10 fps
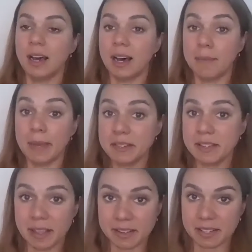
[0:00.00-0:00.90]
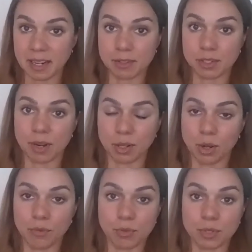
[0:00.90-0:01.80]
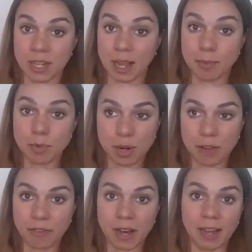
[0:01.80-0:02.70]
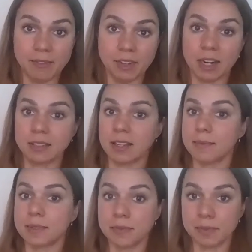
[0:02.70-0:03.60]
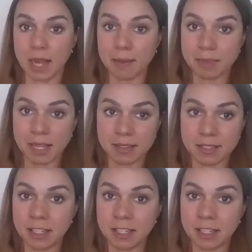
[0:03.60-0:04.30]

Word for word: Uh, men's tennis that I was directly over was top twenty-five, knocked off some top ten teams.